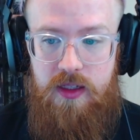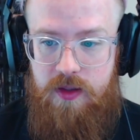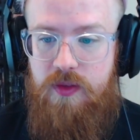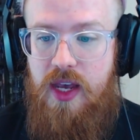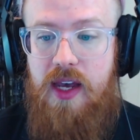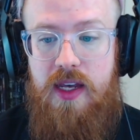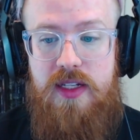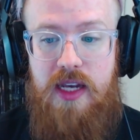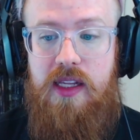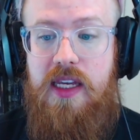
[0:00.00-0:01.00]
Yeah,
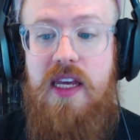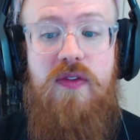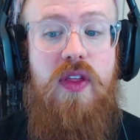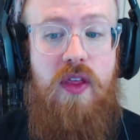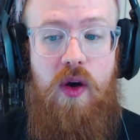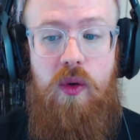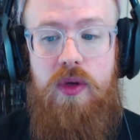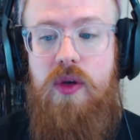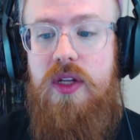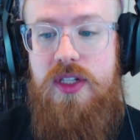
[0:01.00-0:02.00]
exactly. Even though
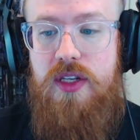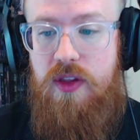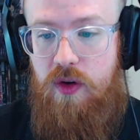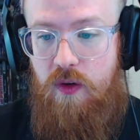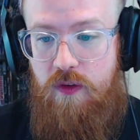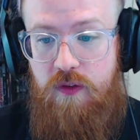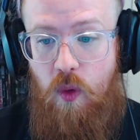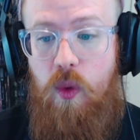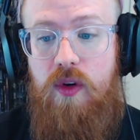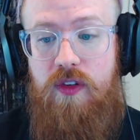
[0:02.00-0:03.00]
you can see that there are
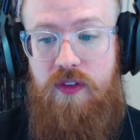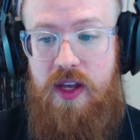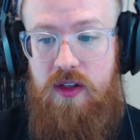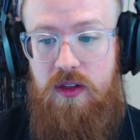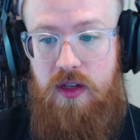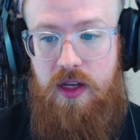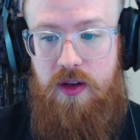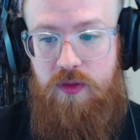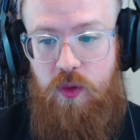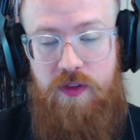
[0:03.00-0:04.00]
4
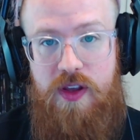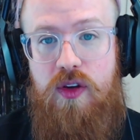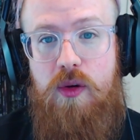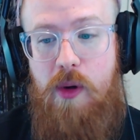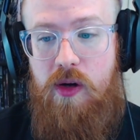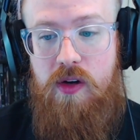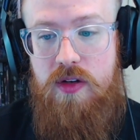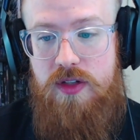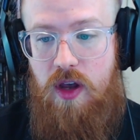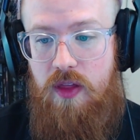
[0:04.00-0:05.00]
failure
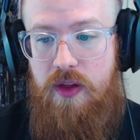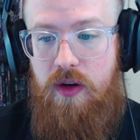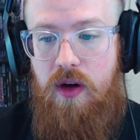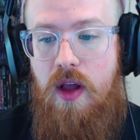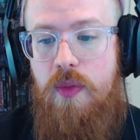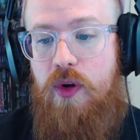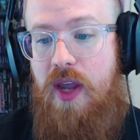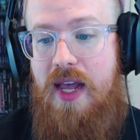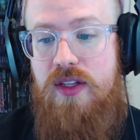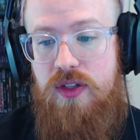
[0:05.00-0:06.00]
markers on there, they're
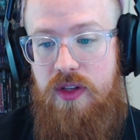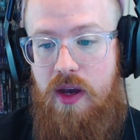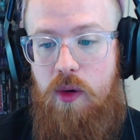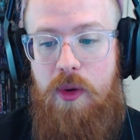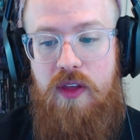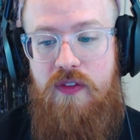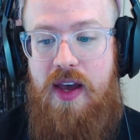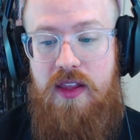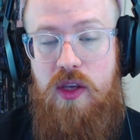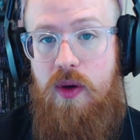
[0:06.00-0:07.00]
canceled out by the
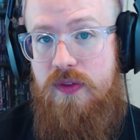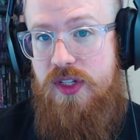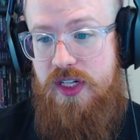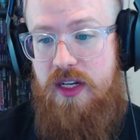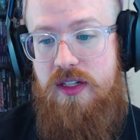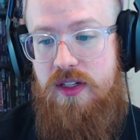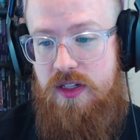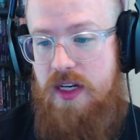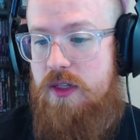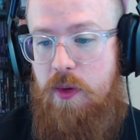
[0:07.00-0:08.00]
fact that you have 6
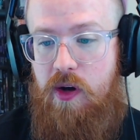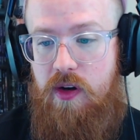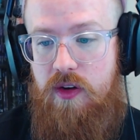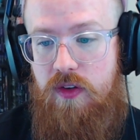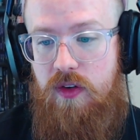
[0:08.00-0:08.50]
success markers.